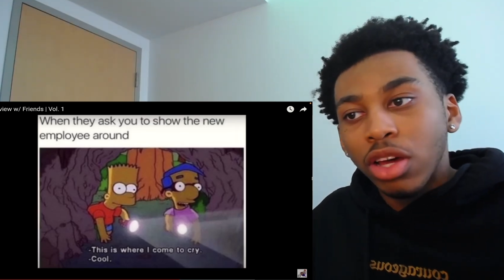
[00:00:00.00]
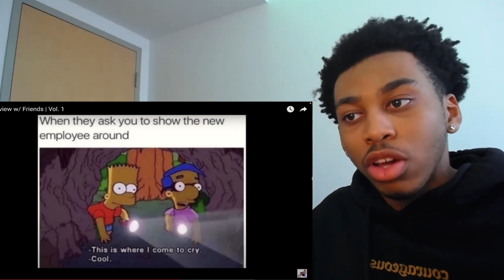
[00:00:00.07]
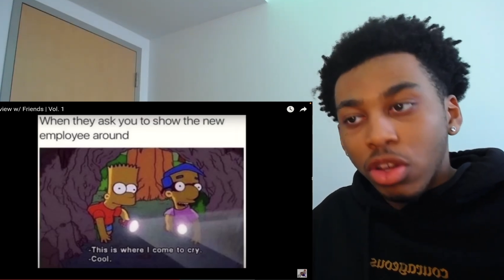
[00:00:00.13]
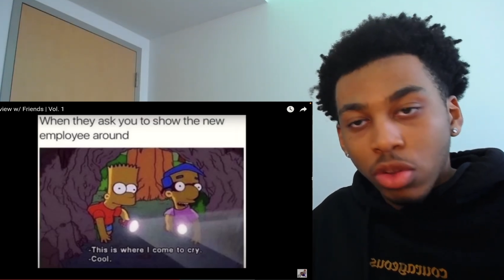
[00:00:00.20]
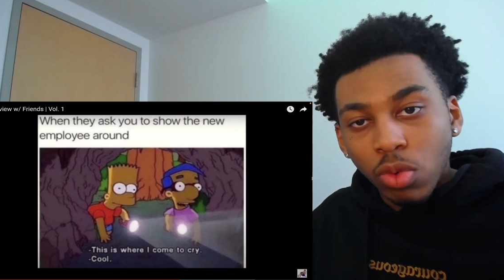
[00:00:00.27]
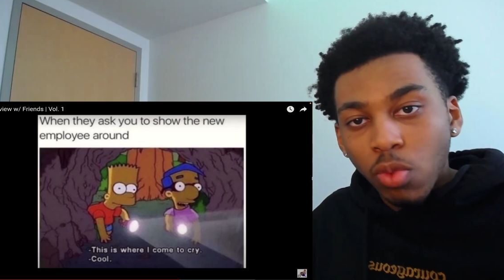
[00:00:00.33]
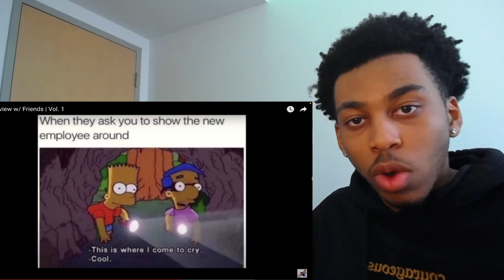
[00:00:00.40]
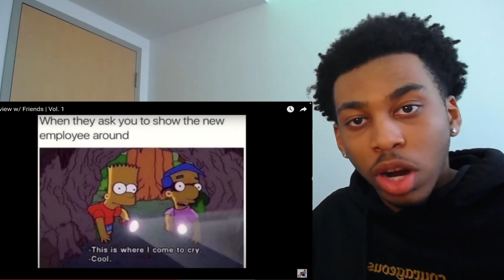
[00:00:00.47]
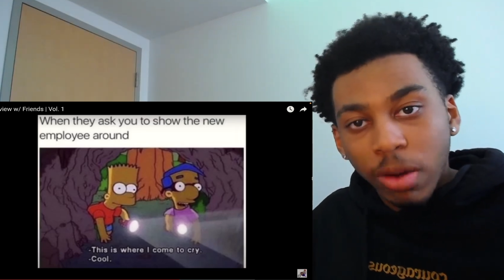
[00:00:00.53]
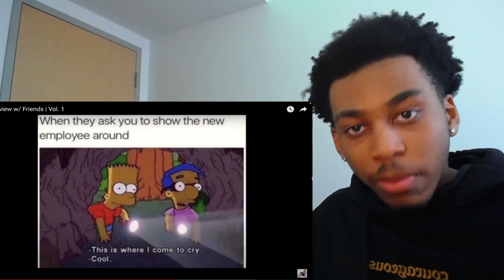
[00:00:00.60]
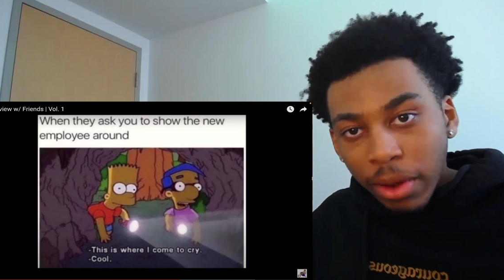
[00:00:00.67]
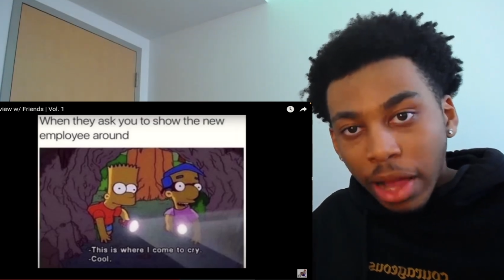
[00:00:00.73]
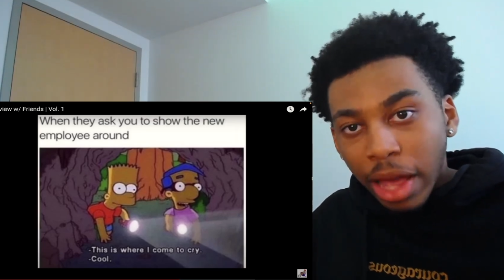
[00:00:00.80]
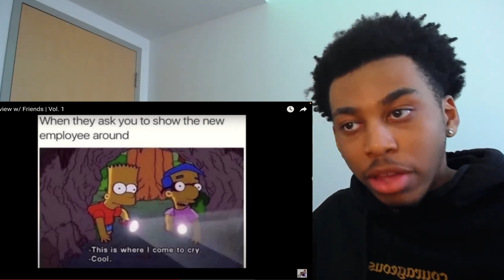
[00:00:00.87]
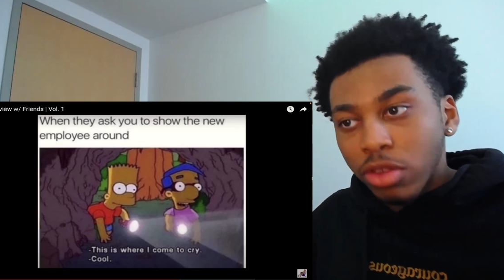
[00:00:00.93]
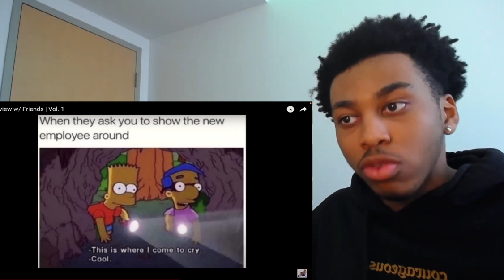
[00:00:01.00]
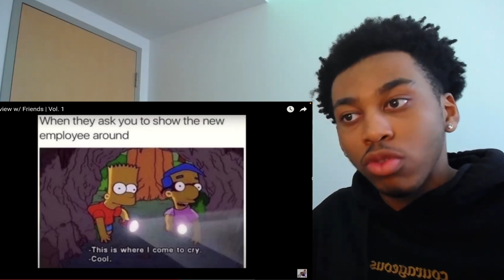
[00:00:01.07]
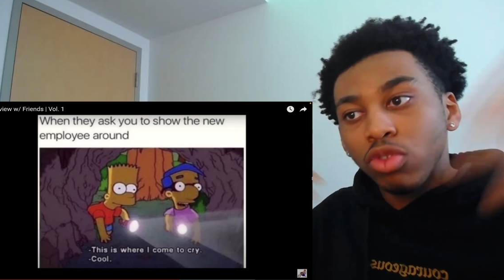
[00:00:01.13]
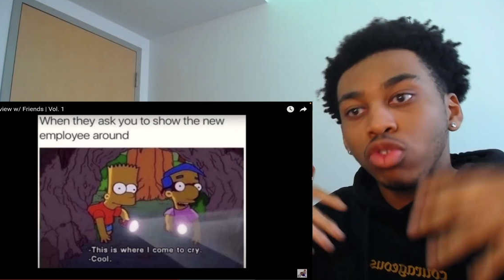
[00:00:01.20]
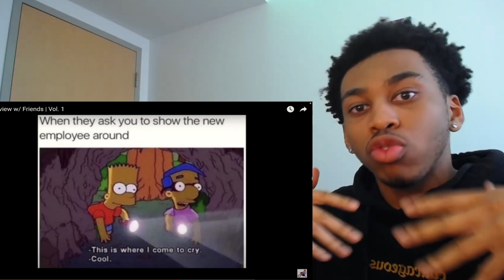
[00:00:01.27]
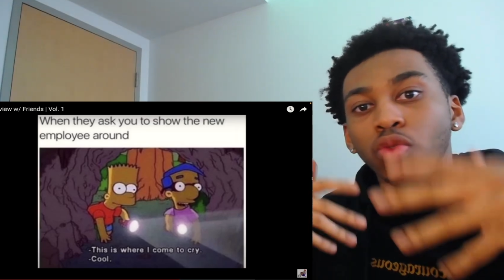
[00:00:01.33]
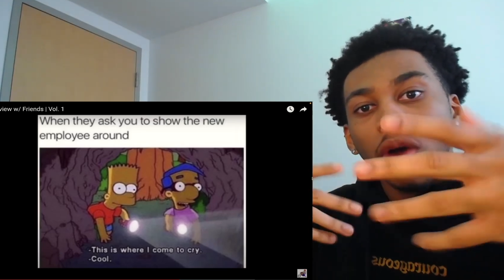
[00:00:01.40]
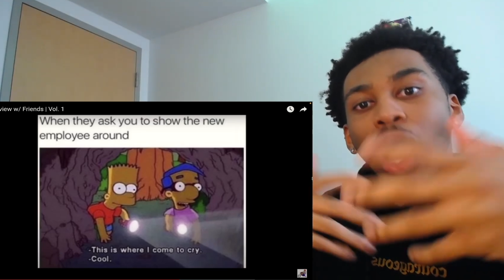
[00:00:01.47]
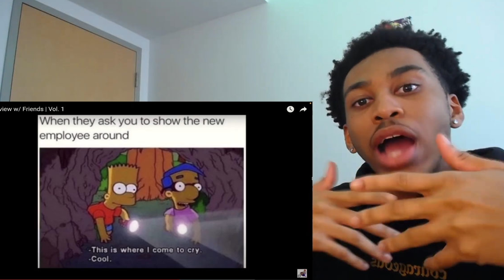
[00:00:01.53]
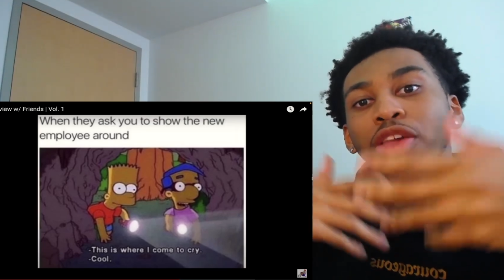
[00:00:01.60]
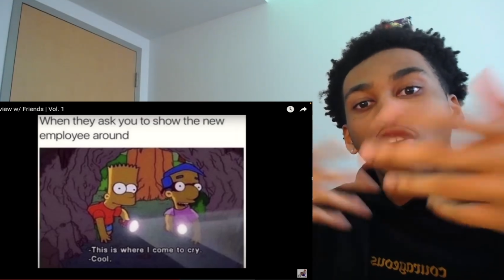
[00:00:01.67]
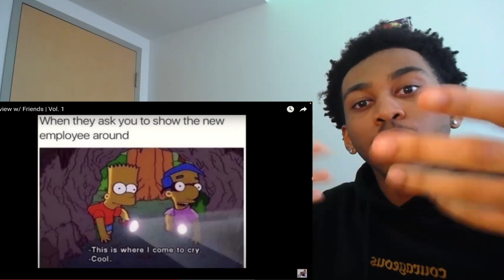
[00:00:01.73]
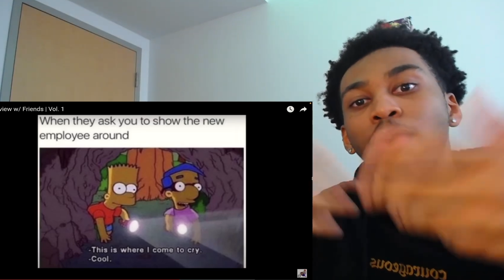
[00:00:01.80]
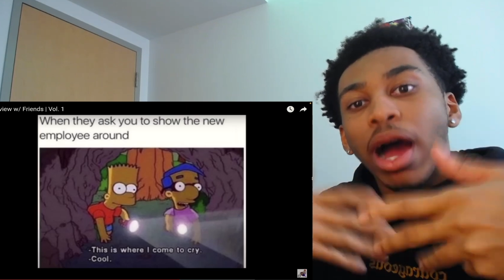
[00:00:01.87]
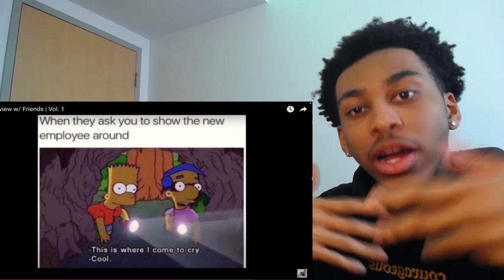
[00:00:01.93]
you want them like you you
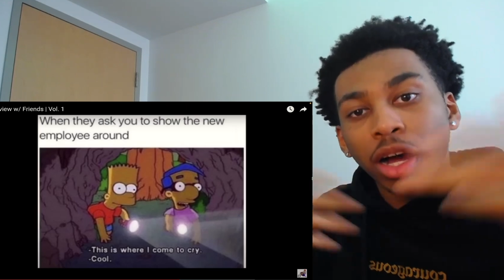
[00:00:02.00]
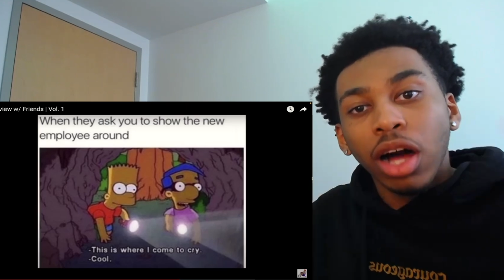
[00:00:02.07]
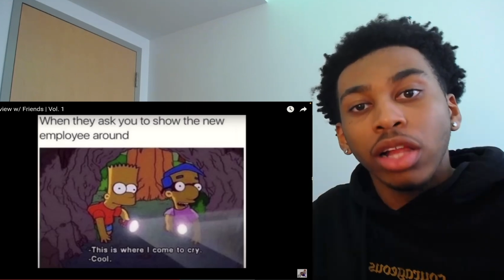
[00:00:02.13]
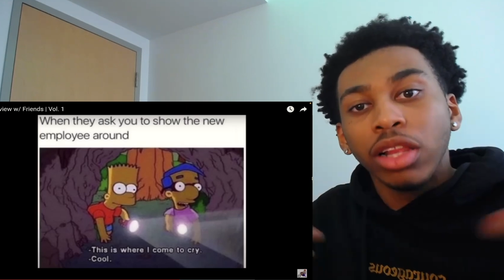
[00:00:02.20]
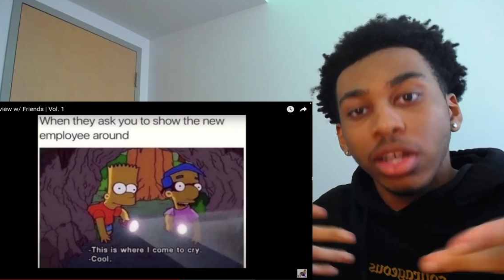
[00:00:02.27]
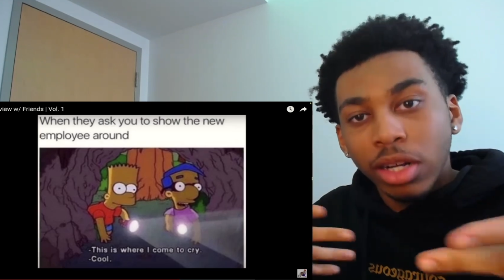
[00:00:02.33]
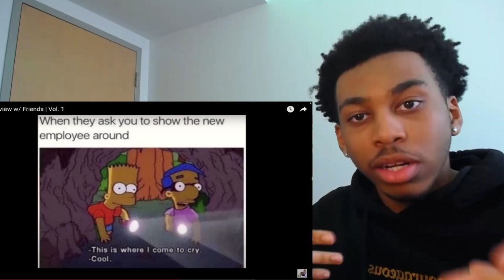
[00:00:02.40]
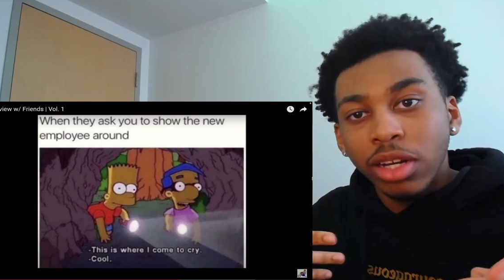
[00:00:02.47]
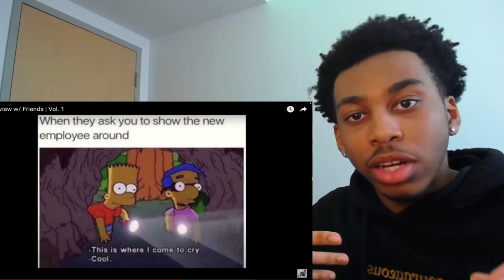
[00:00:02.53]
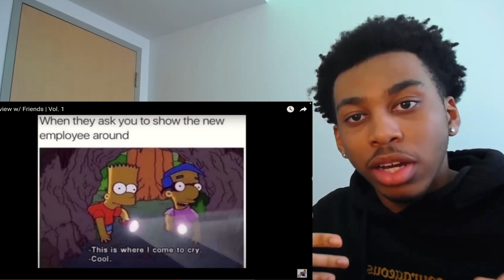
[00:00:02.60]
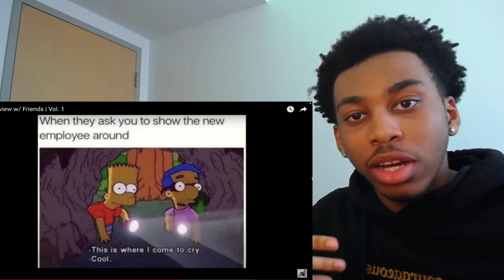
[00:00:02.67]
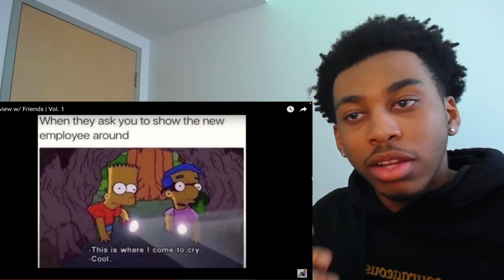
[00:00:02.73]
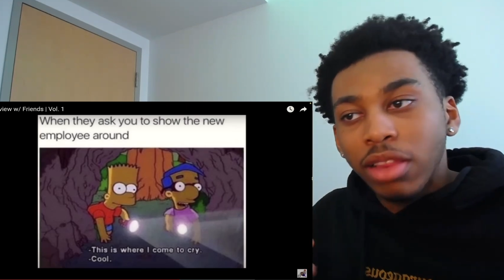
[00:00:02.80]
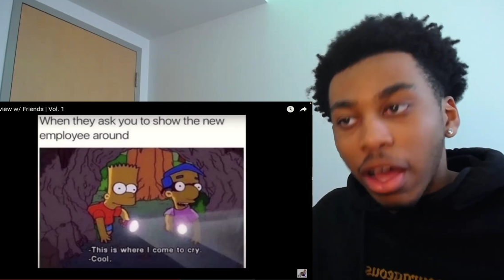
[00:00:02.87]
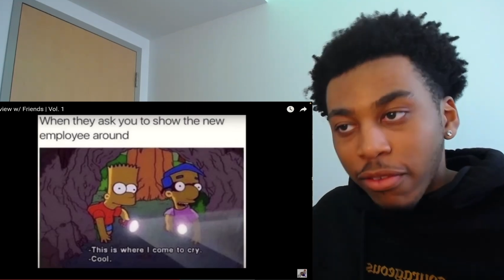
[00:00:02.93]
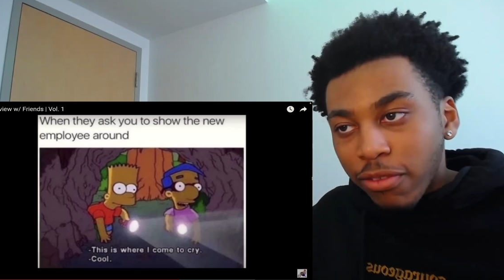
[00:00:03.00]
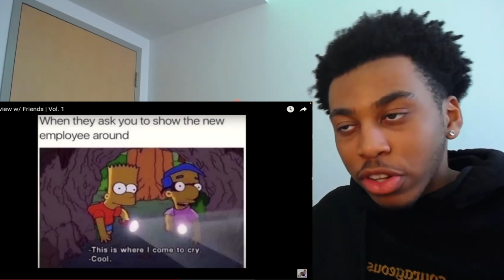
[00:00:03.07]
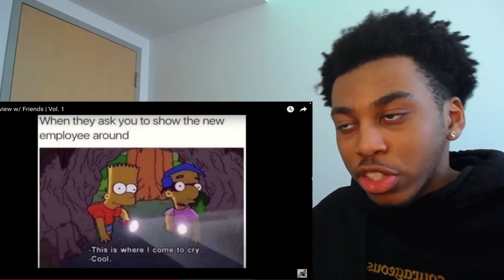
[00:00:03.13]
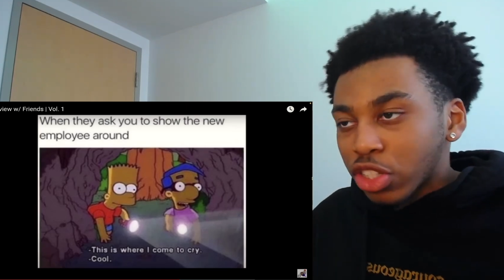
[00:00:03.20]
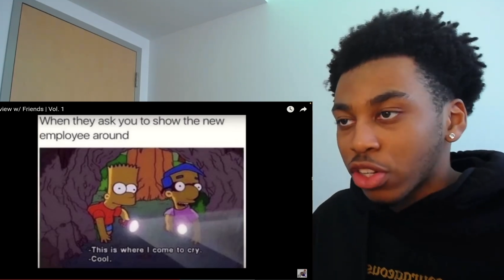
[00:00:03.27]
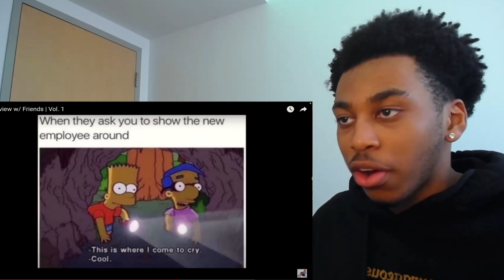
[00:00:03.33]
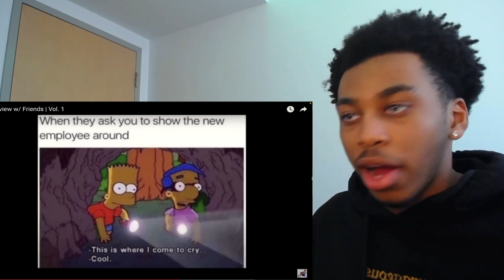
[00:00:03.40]
you my color, like for sure.